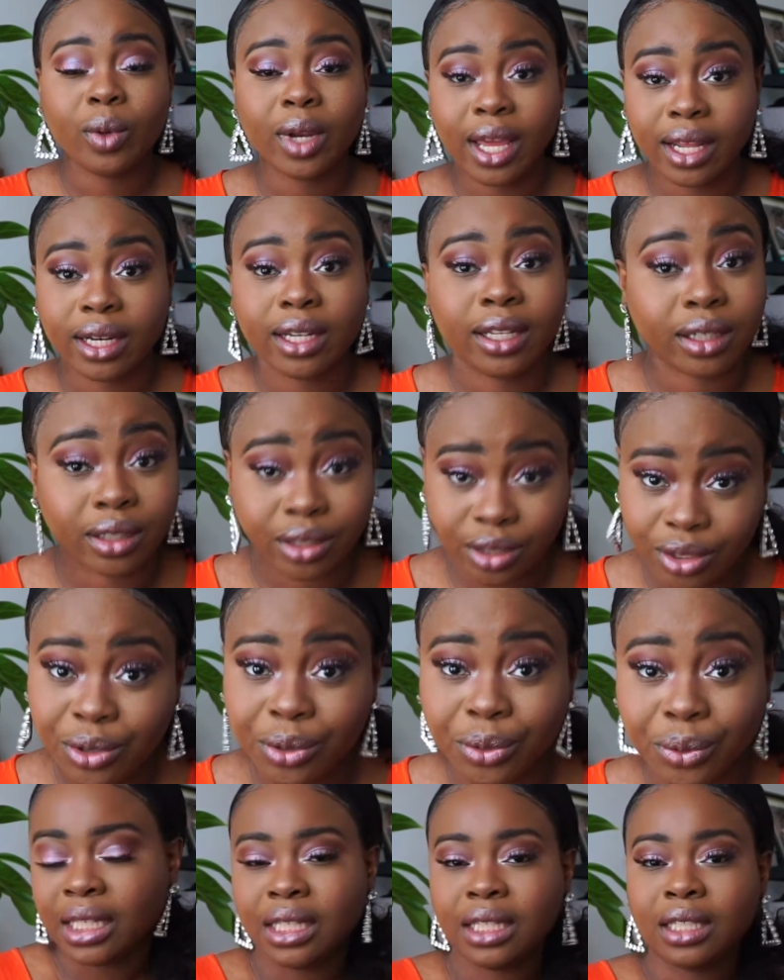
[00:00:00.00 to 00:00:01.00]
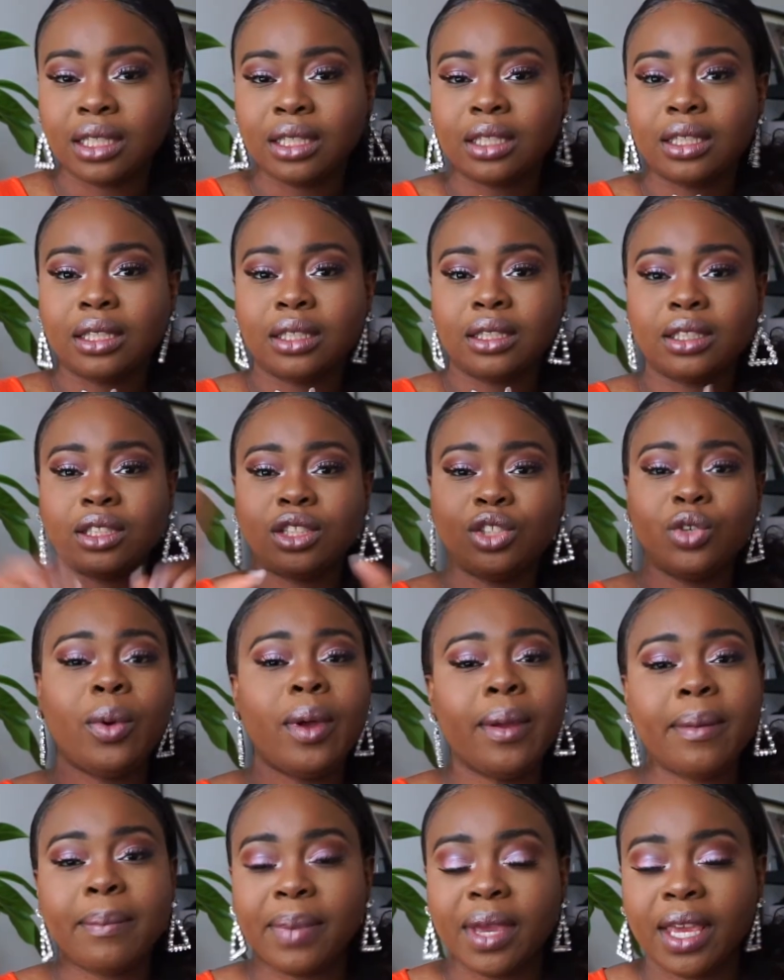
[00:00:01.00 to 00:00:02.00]
what I need to do. Do
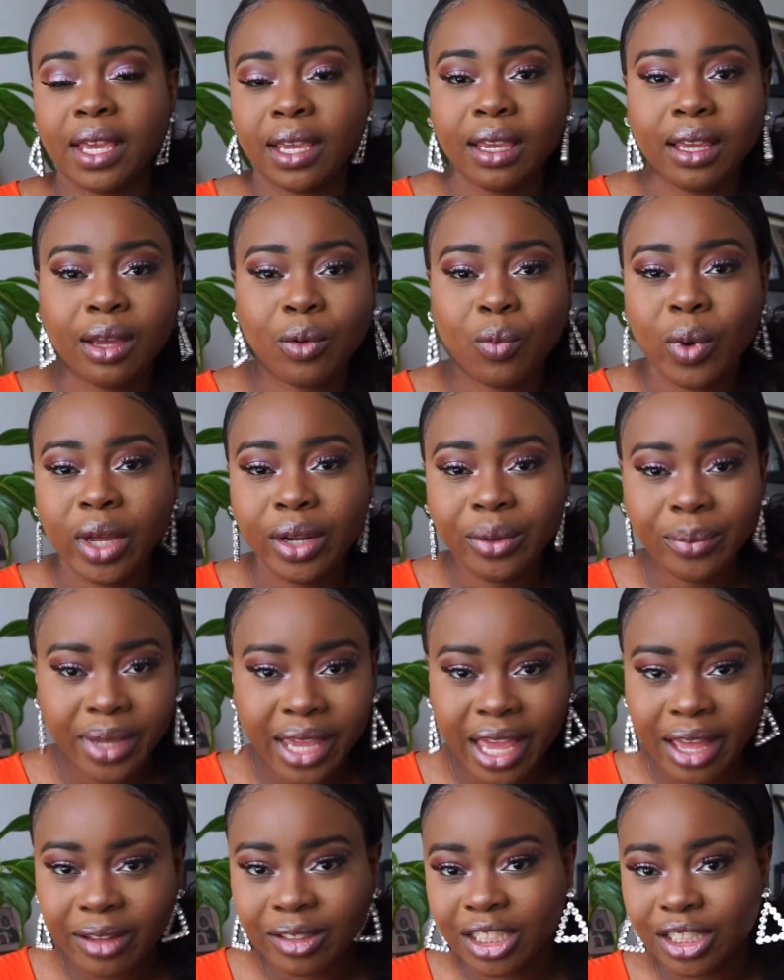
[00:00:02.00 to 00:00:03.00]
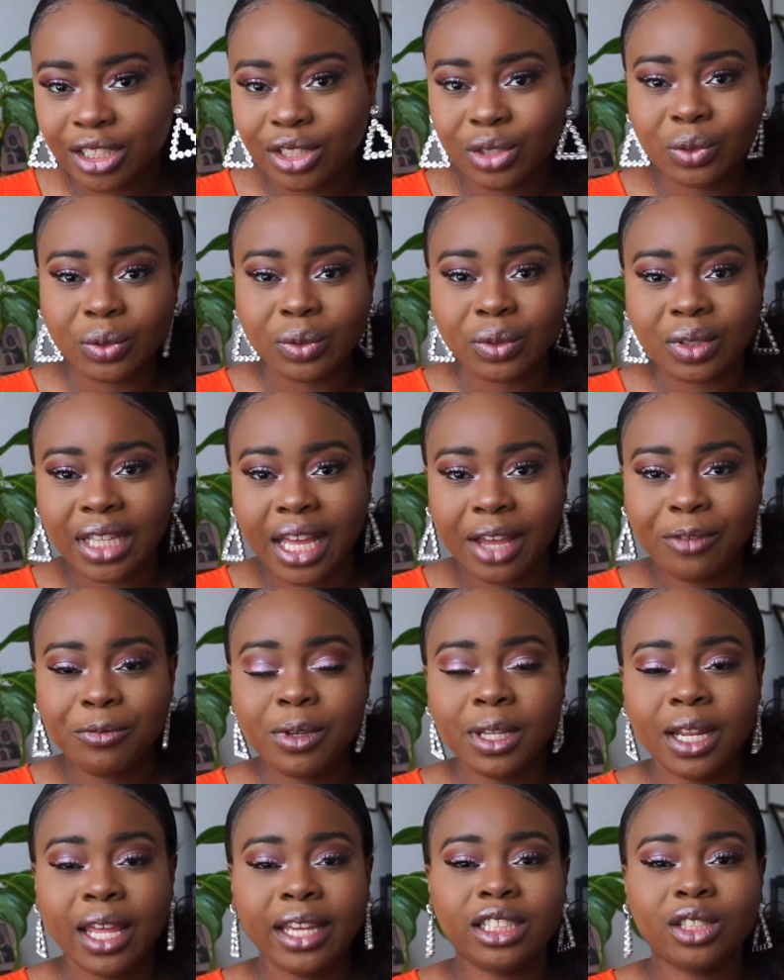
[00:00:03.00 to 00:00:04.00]
it big. What do we have to lose? I
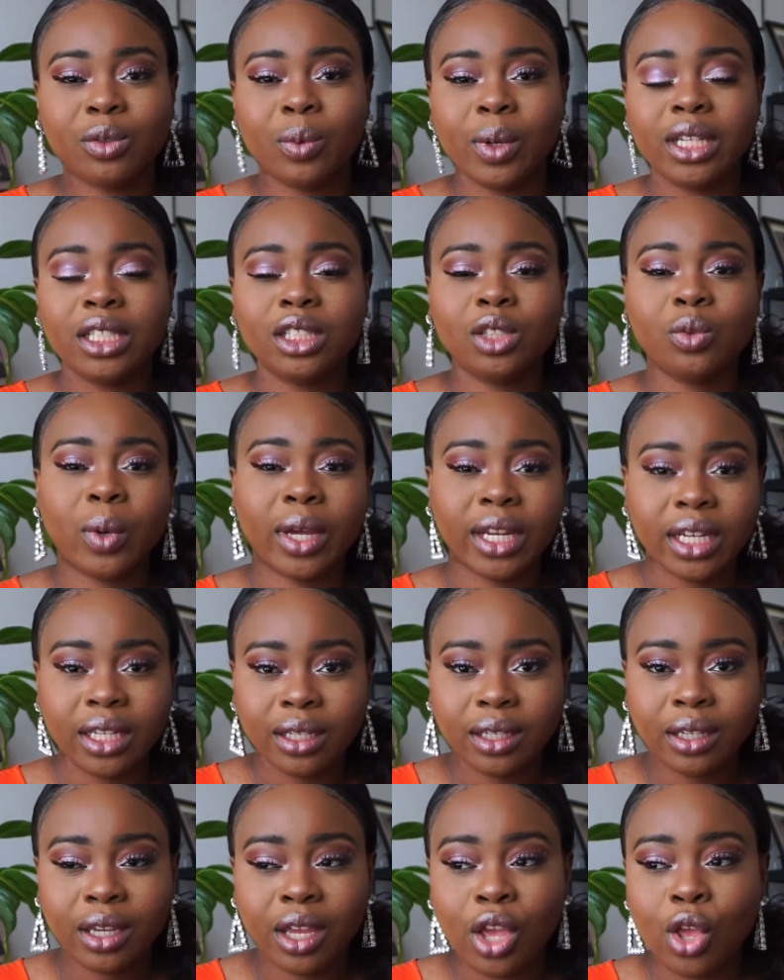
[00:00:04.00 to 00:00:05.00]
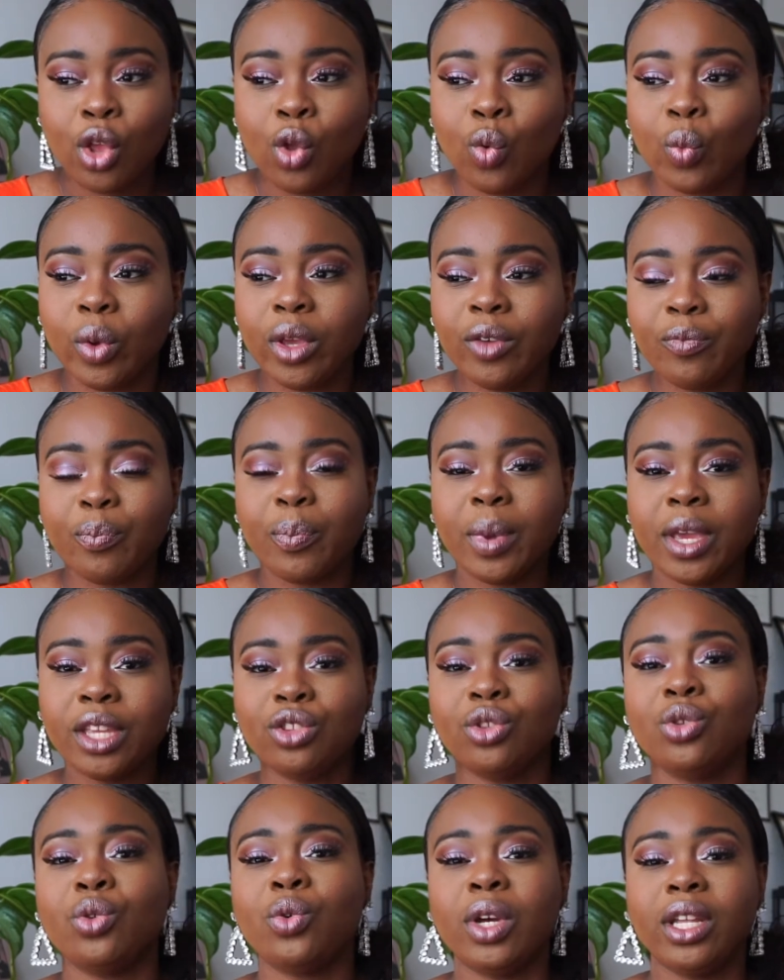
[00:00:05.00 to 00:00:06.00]
feel like twenty twenty, we've been
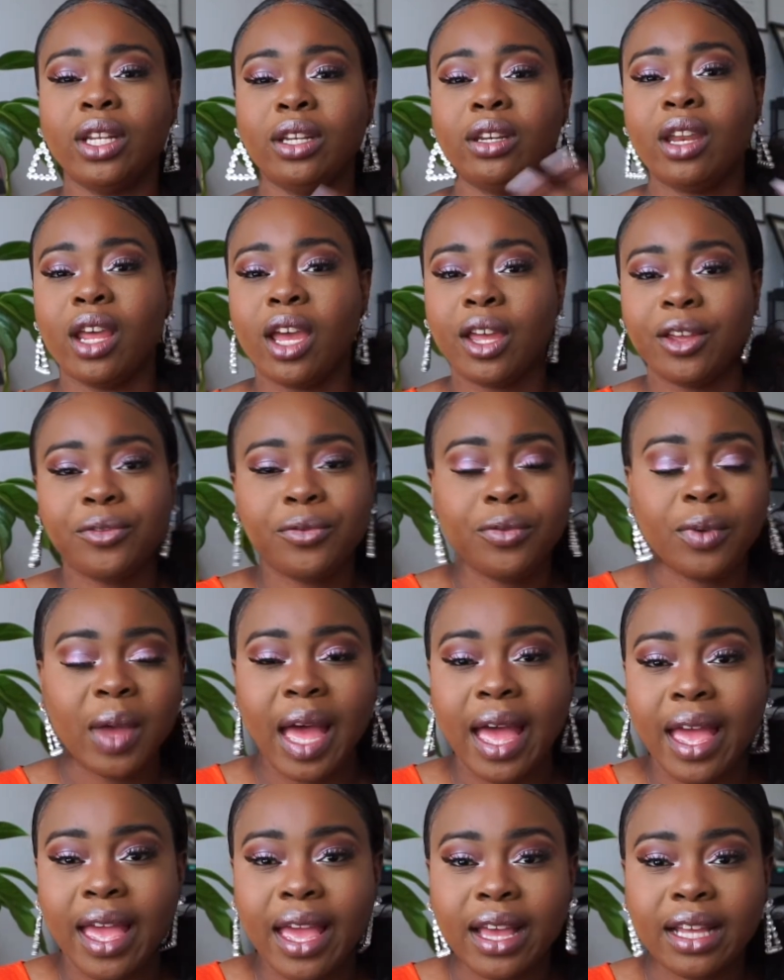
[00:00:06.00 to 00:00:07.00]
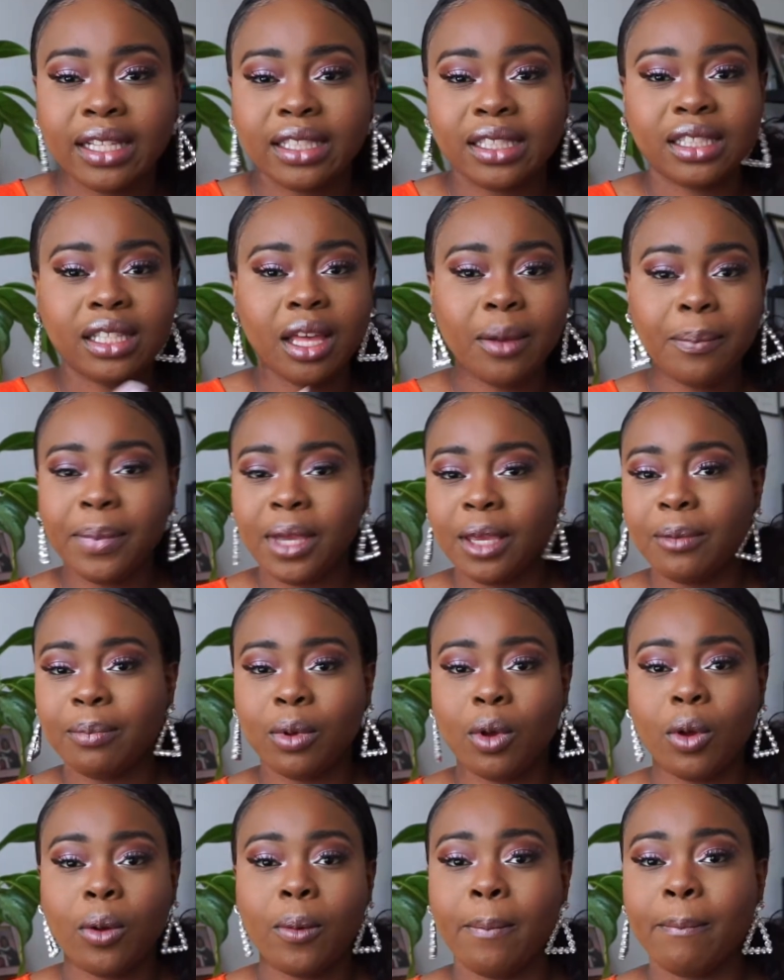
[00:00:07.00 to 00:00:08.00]
through enough. Some
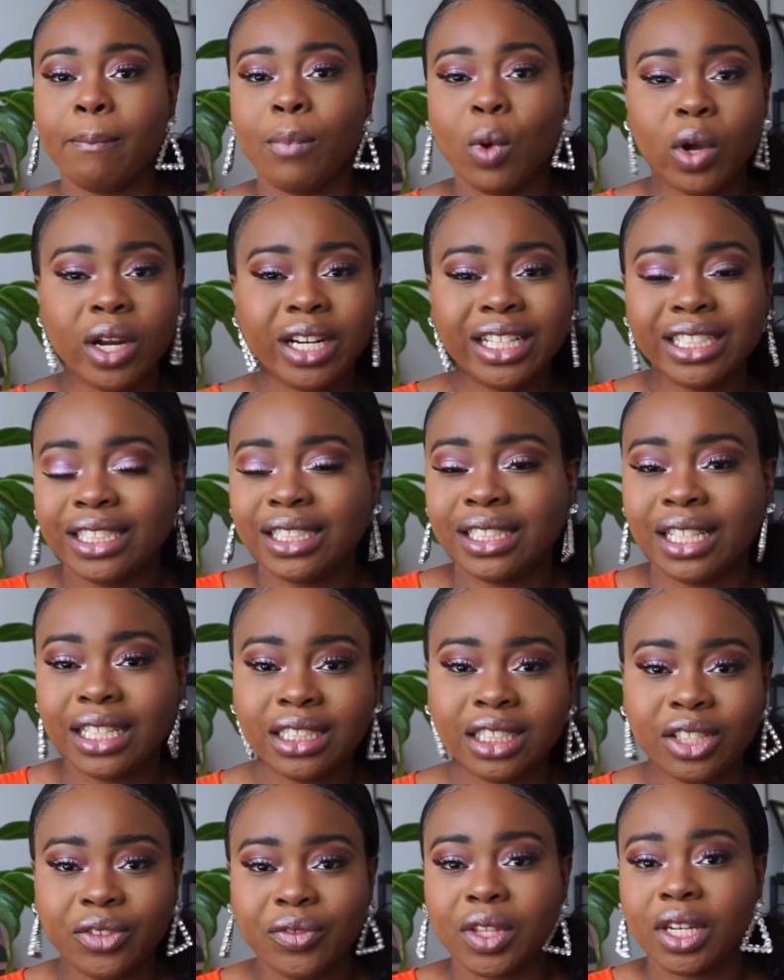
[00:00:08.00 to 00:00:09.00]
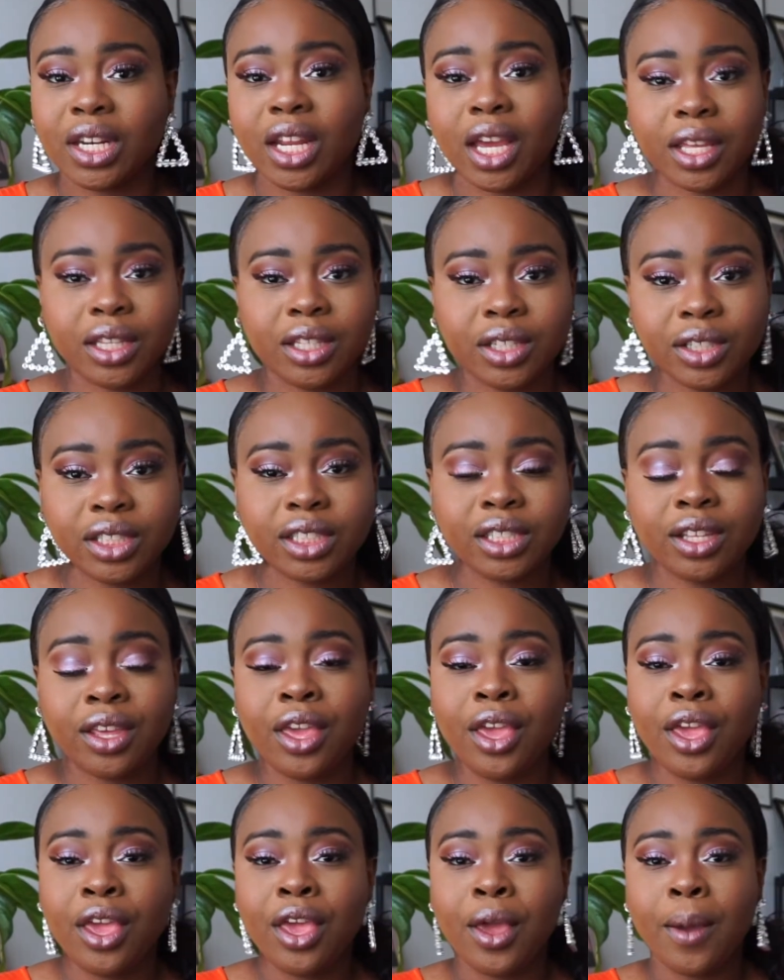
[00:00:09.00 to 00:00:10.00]
people more extensive than others,
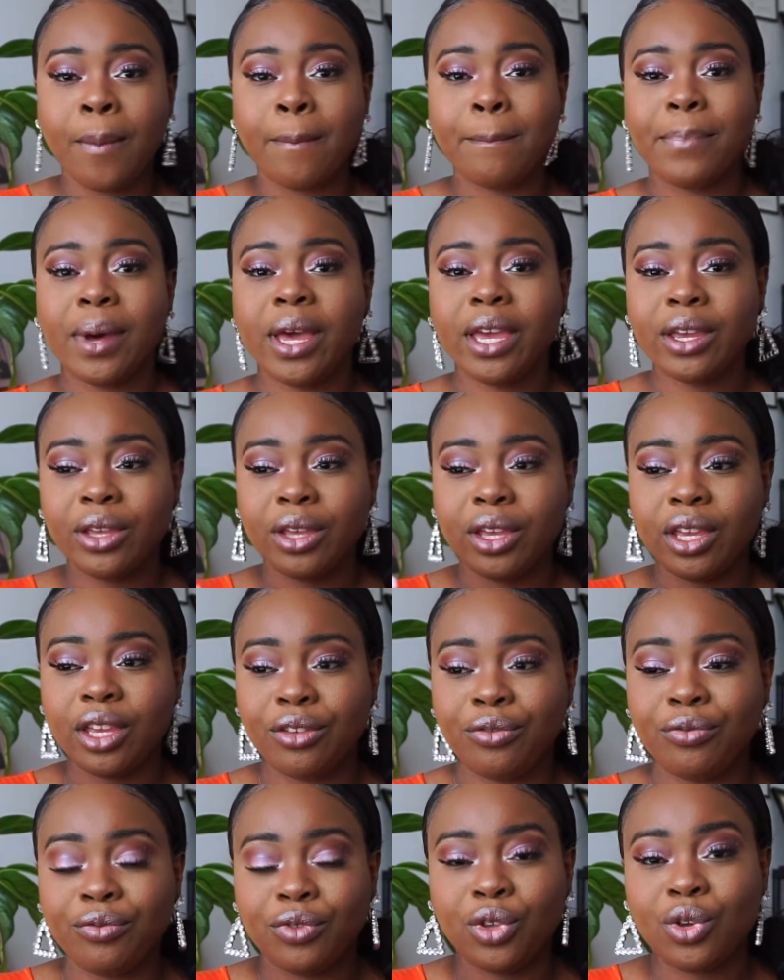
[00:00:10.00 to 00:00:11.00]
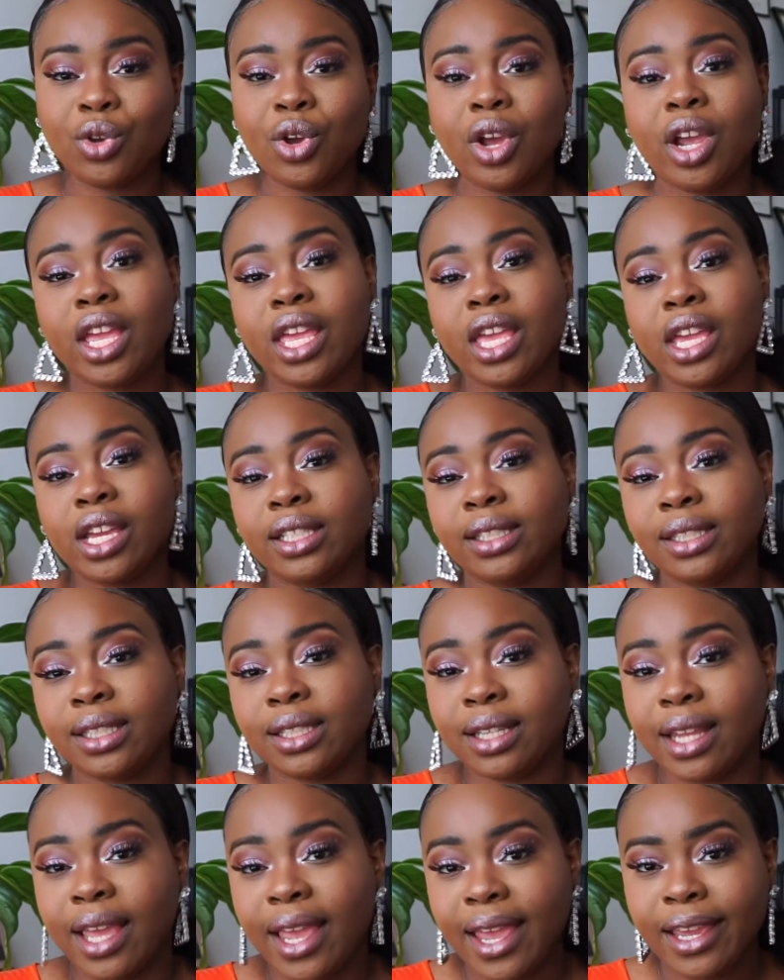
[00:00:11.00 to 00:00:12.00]
but if you're here
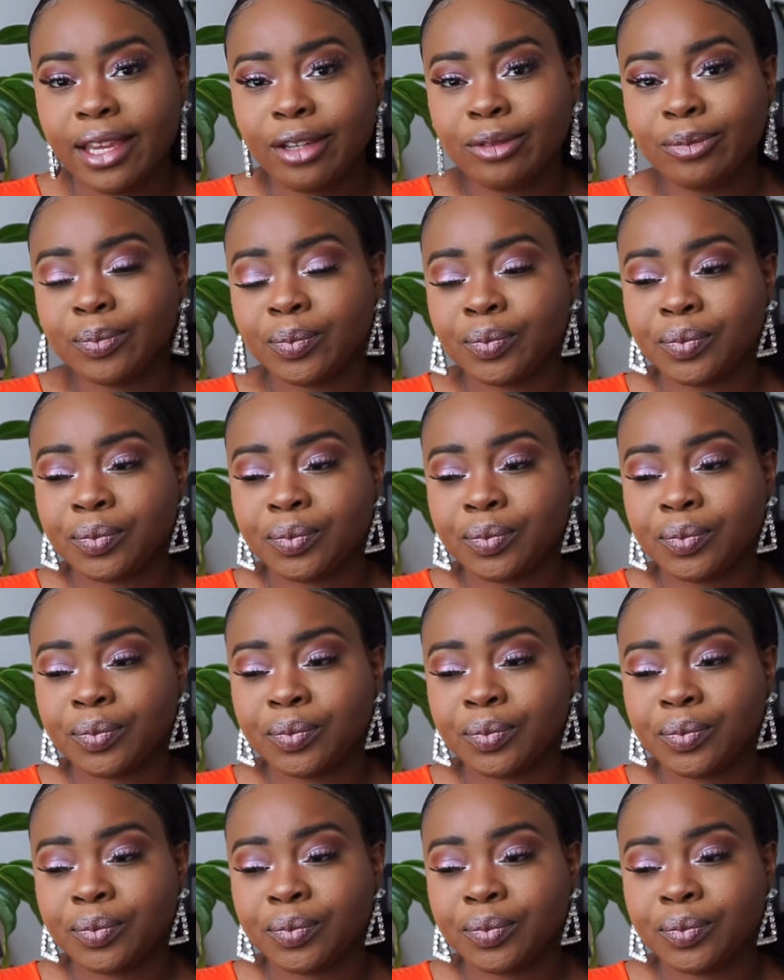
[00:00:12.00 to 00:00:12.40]
today,